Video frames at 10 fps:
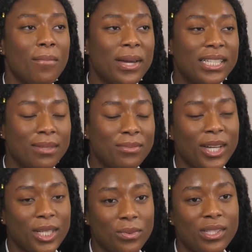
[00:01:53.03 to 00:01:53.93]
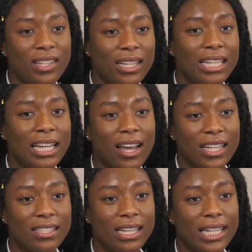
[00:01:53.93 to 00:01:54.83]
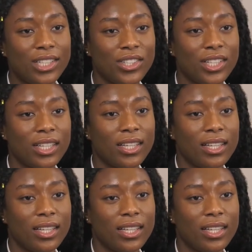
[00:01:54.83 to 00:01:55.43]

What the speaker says: My subjects were studied in isolation.